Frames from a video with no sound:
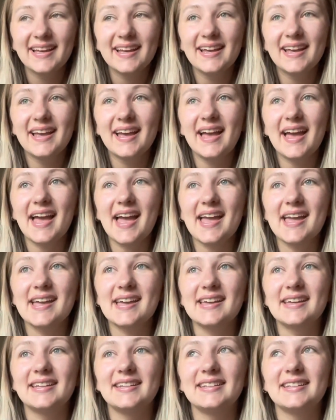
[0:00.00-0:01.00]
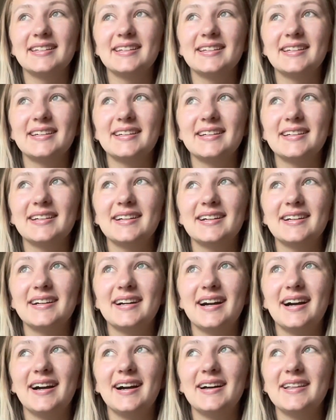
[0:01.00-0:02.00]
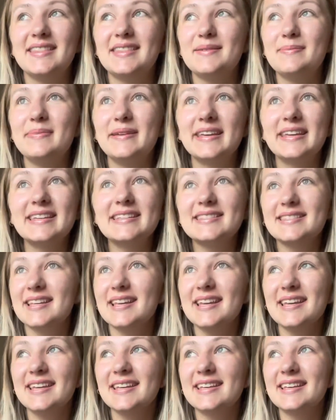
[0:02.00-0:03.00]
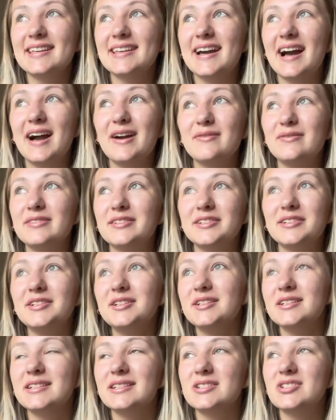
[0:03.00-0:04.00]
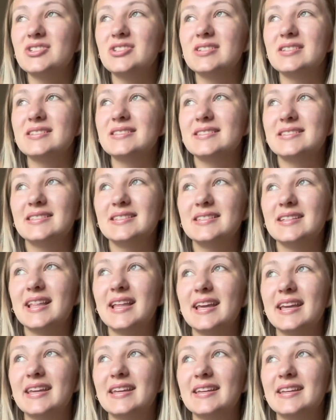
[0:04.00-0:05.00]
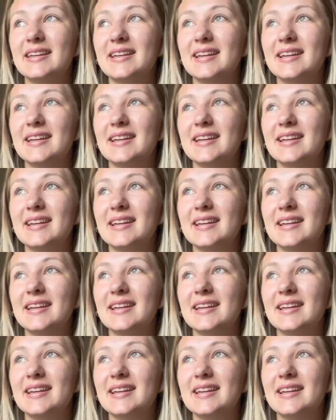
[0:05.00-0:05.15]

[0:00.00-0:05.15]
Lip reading: And the biggest thing I've learned is just to like